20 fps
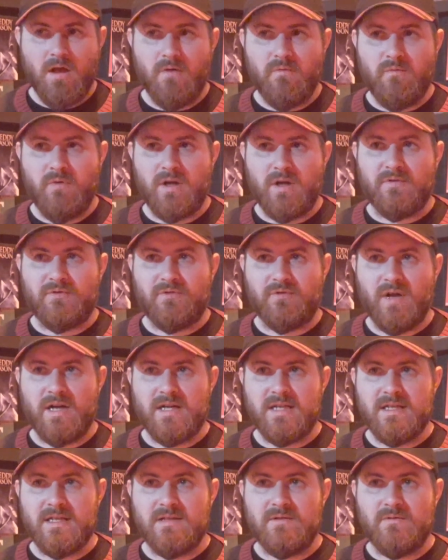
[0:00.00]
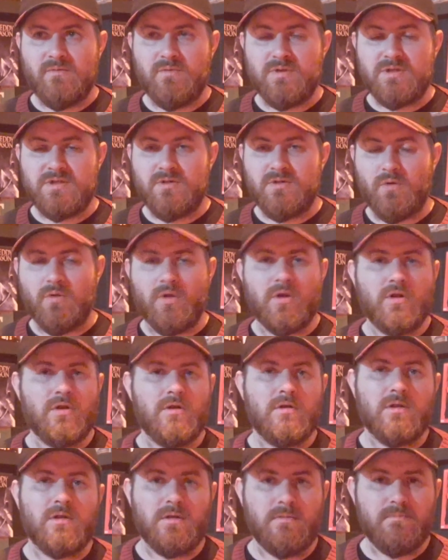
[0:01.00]
of where Freddy was no
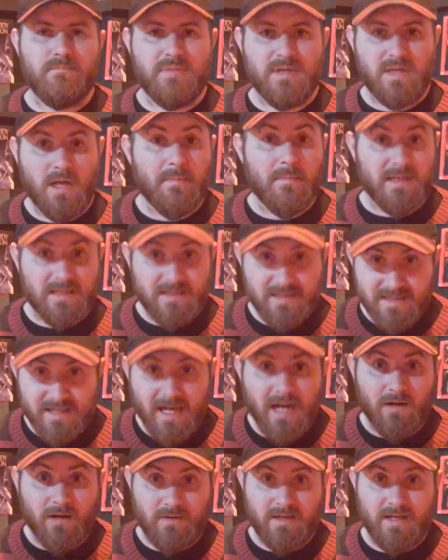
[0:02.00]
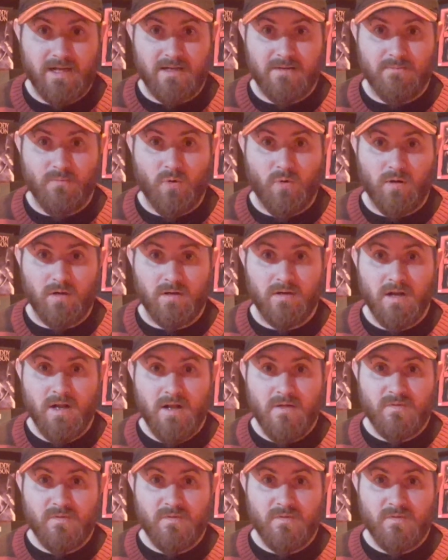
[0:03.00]
longer becoming scary anymore.